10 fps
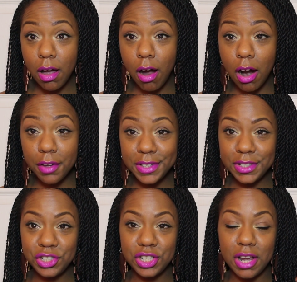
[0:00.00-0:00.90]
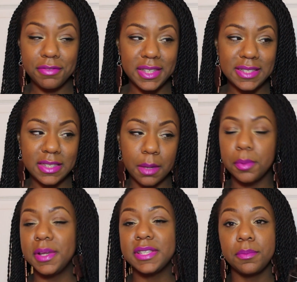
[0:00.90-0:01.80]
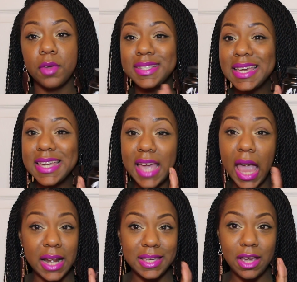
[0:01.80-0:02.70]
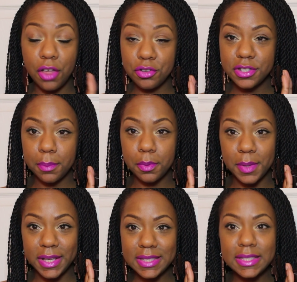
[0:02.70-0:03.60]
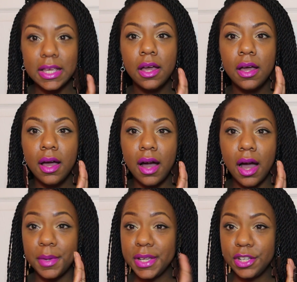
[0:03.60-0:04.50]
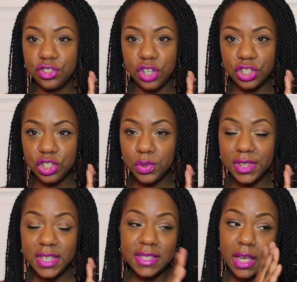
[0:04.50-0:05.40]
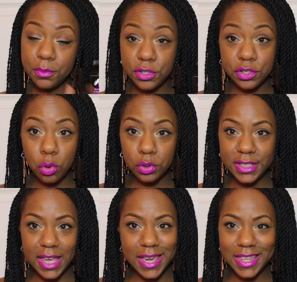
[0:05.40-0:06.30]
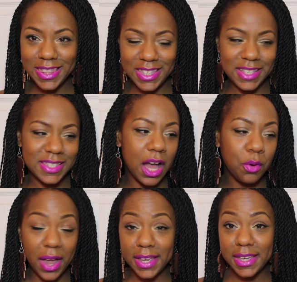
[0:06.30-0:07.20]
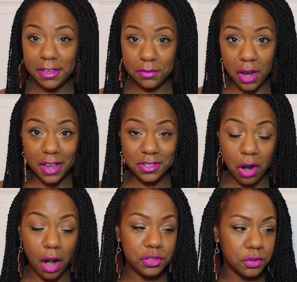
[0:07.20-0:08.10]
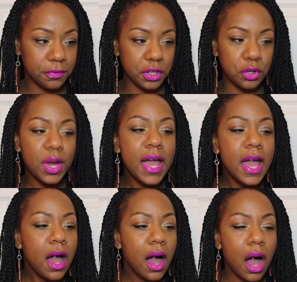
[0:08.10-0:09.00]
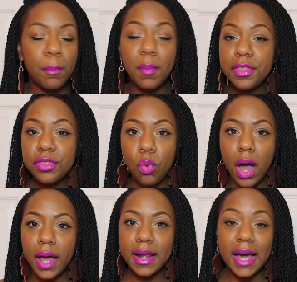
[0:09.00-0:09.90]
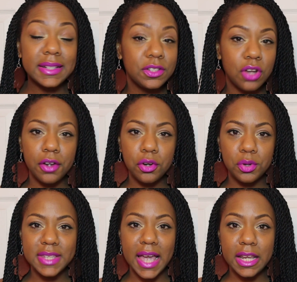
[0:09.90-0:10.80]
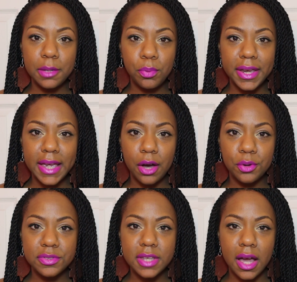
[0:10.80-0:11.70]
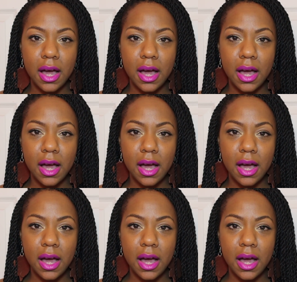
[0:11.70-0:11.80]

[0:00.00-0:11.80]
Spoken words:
are the addition of these supplements. I'm not taking any other supplements in conjunction with these. I'm solely taking these. That way I can give you guys an honest review. Month 1, I did not notice any breakouts